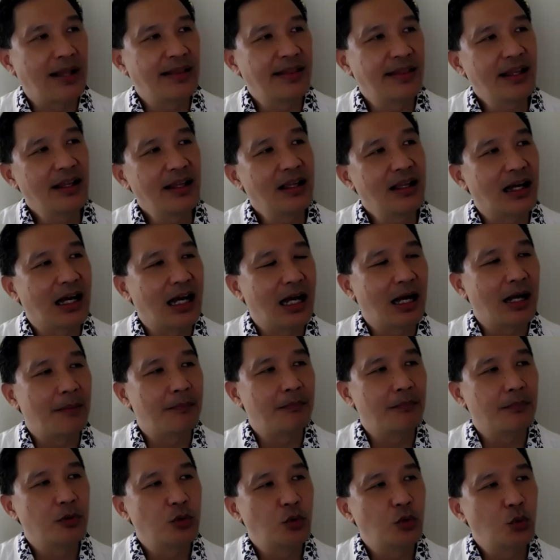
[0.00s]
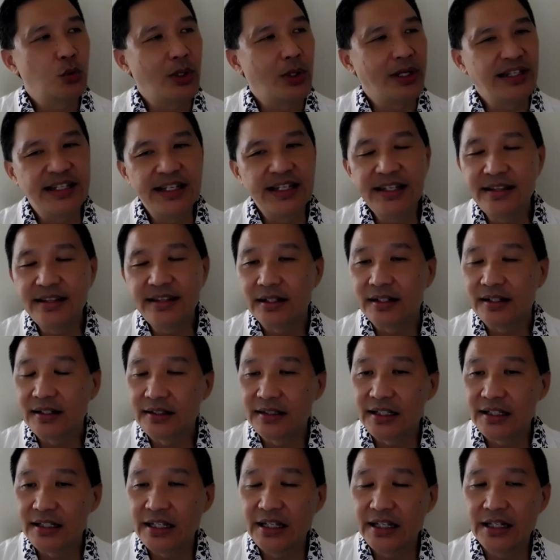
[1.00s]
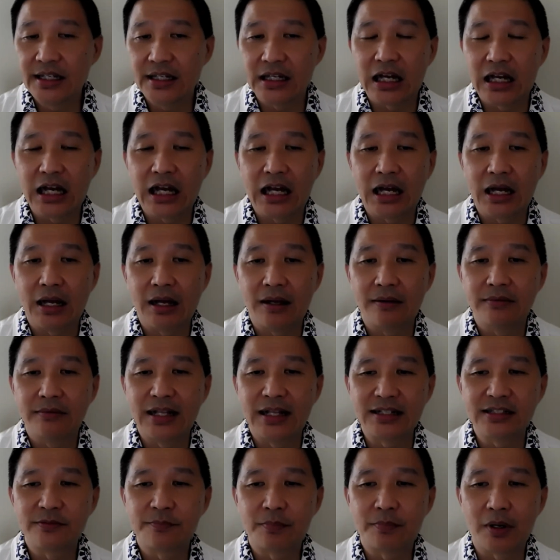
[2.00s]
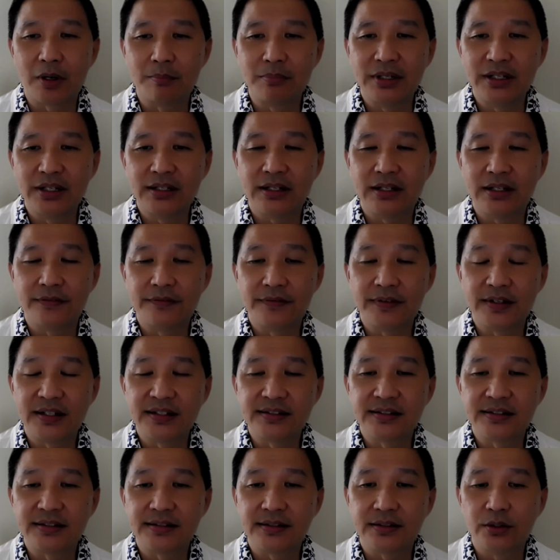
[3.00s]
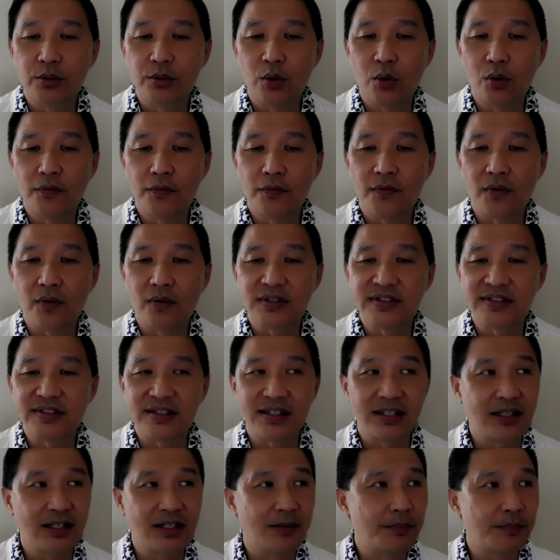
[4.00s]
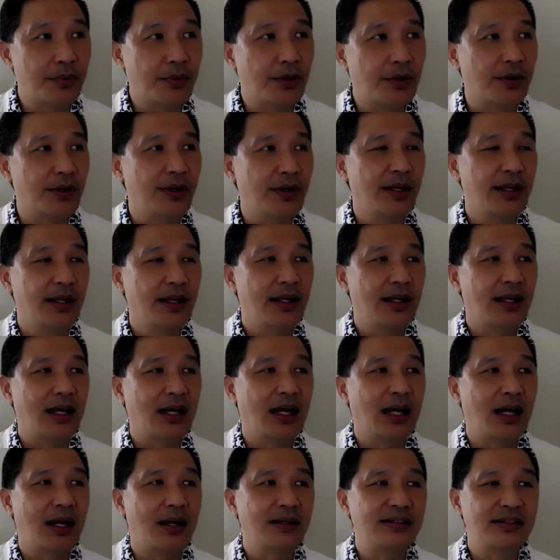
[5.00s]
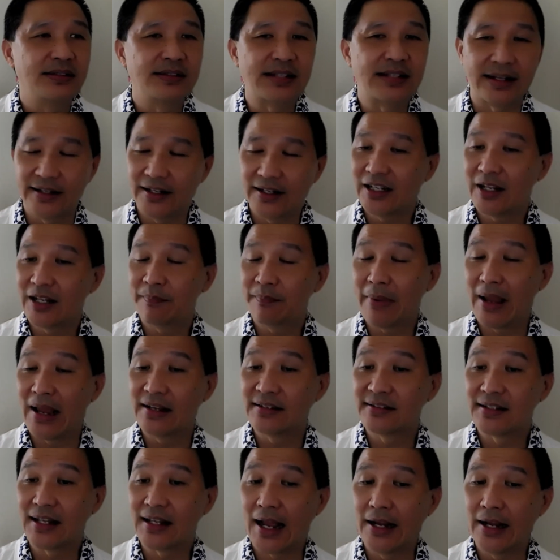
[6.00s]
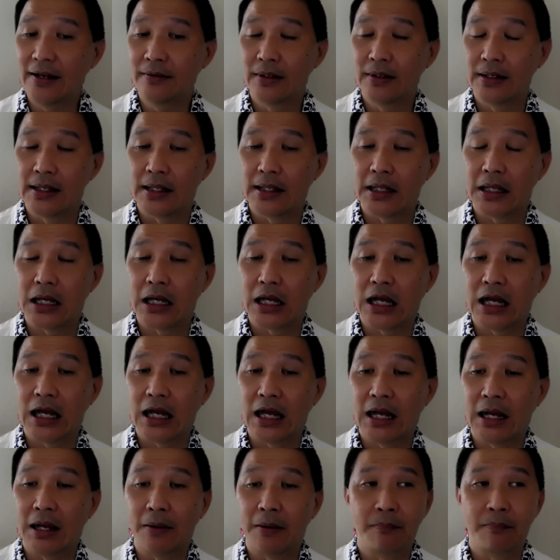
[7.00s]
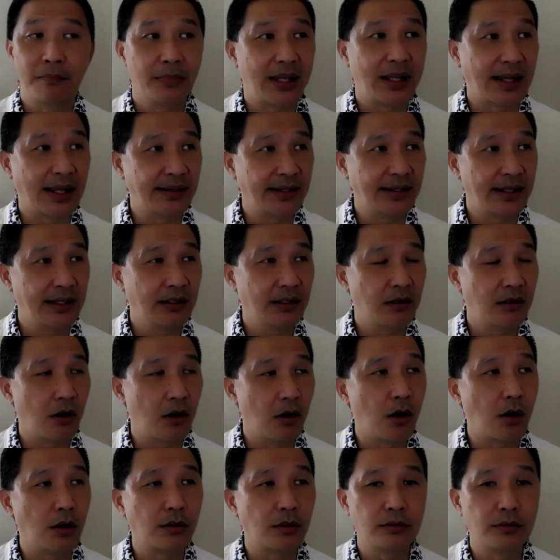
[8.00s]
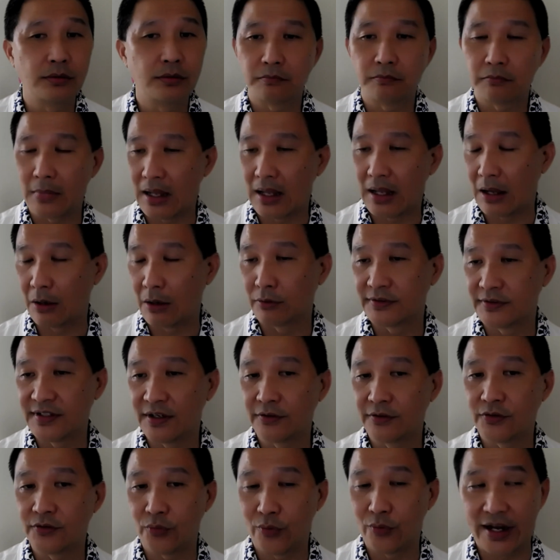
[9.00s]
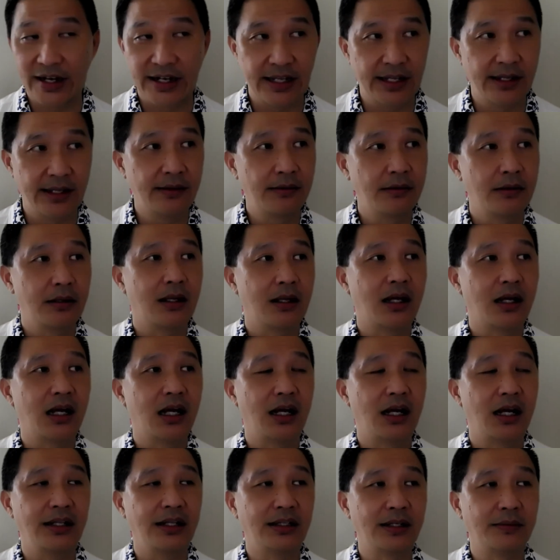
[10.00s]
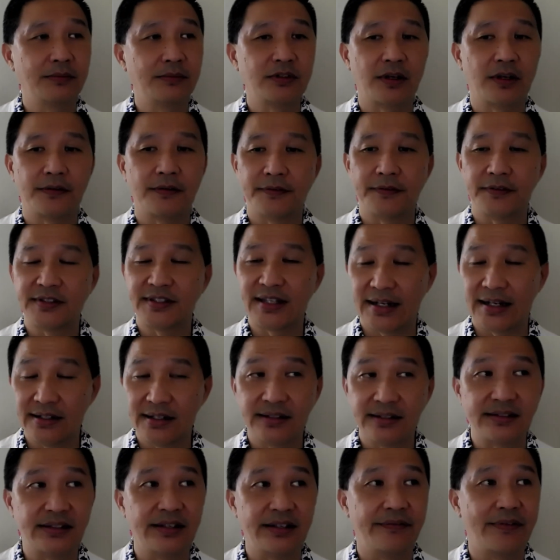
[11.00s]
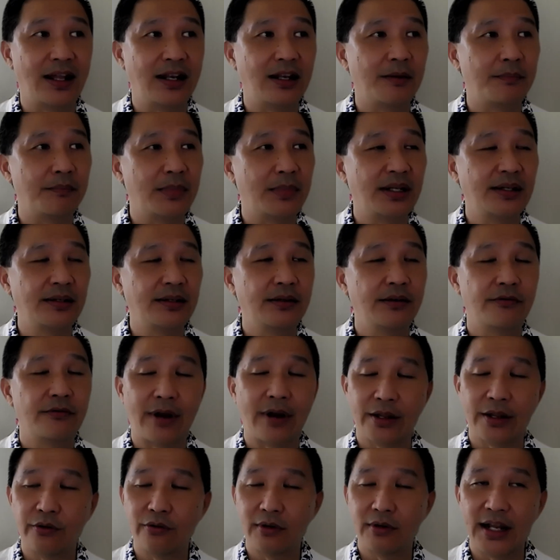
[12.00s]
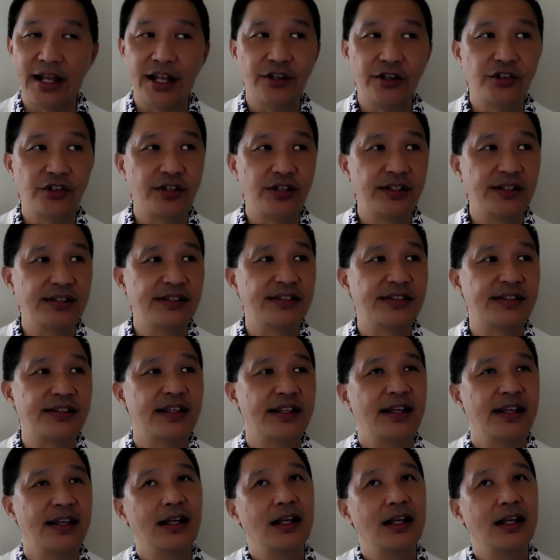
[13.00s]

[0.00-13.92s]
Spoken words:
think 2030, that's probably the first goal for Singapore. Setting the baseline, getting all ourselves ready in terms of standards development, regulations,